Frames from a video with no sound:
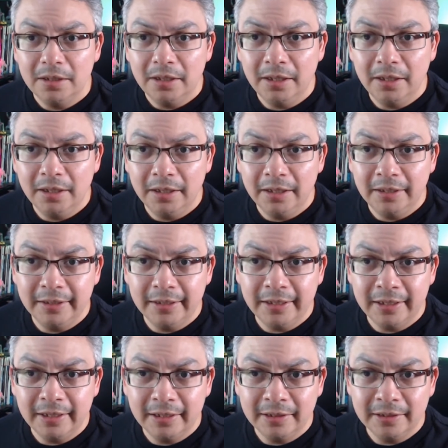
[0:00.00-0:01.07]
and
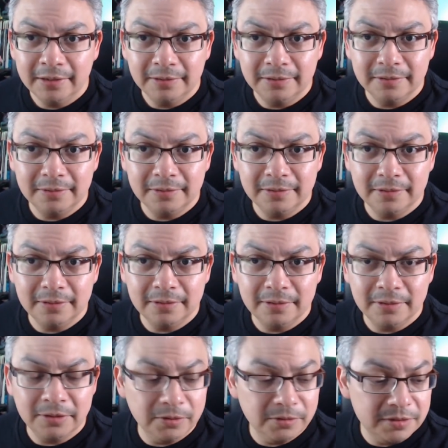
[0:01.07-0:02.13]

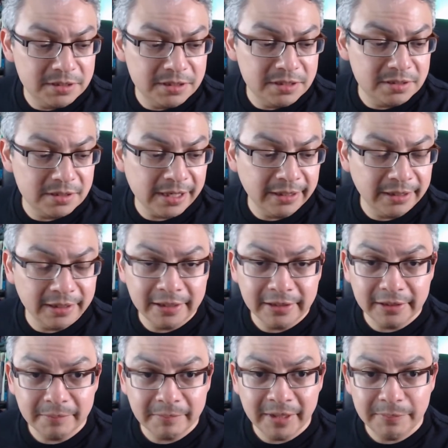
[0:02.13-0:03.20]
this is I
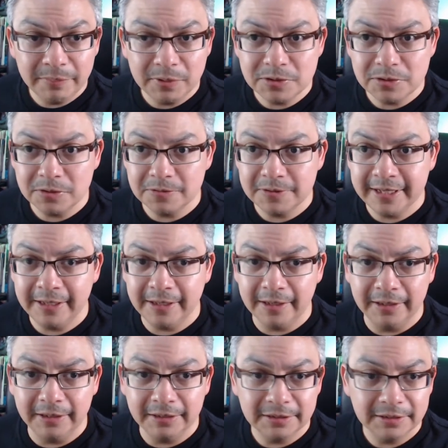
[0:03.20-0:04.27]
think my personal take
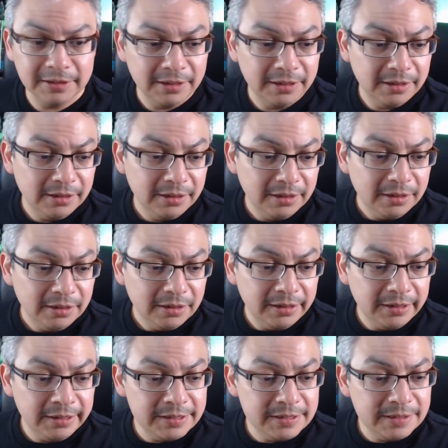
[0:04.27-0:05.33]
on it,
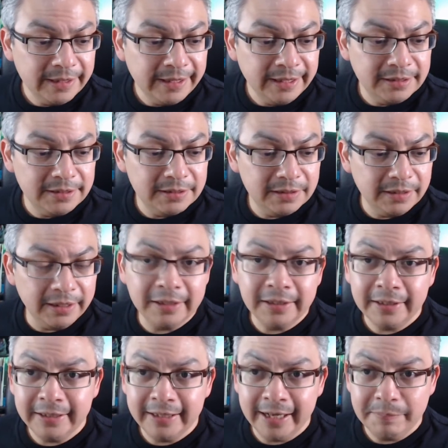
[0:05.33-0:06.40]
is that
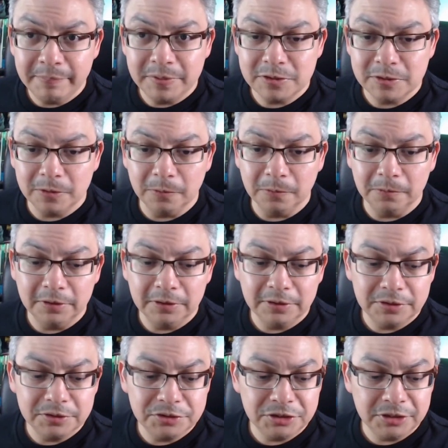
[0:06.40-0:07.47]
in the episode
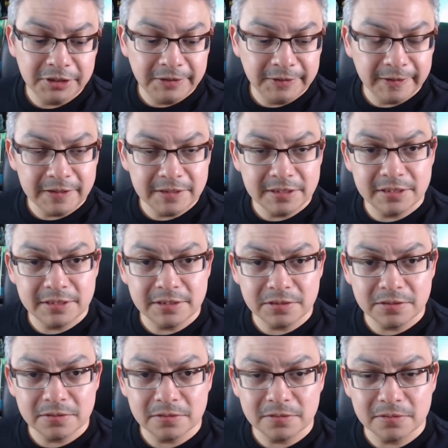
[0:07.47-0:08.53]
she does